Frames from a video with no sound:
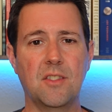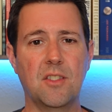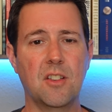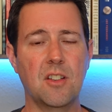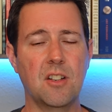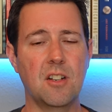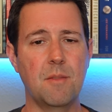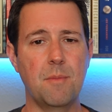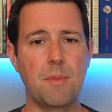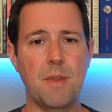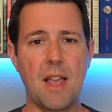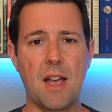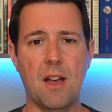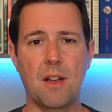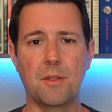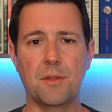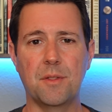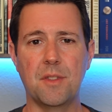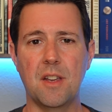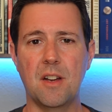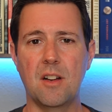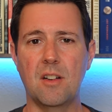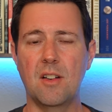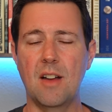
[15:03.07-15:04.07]
going to be
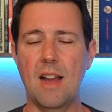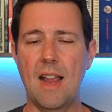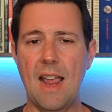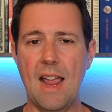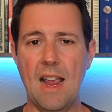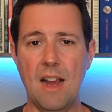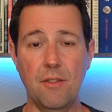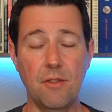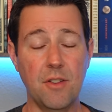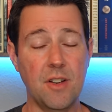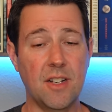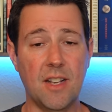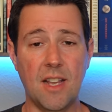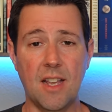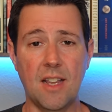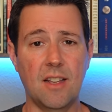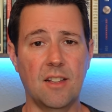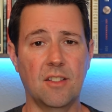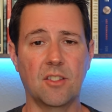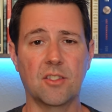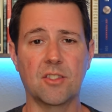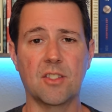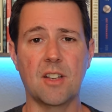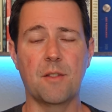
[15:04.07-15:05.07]
out there every
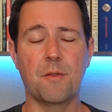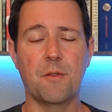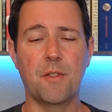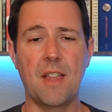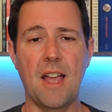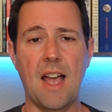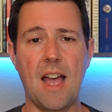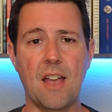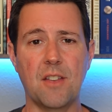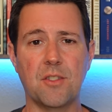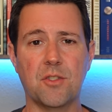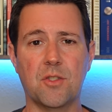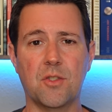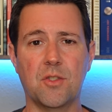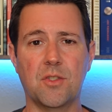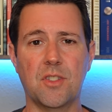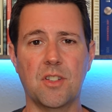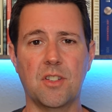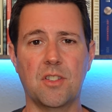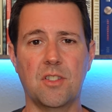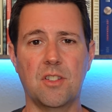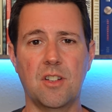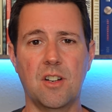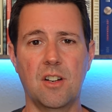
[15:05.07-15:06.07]
day, it looks like, for the Astros
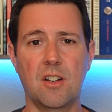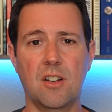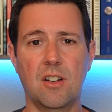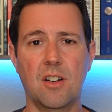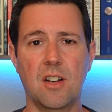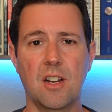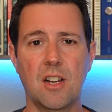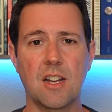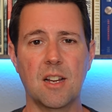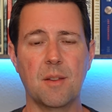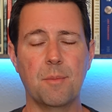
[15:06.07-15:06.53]
this year.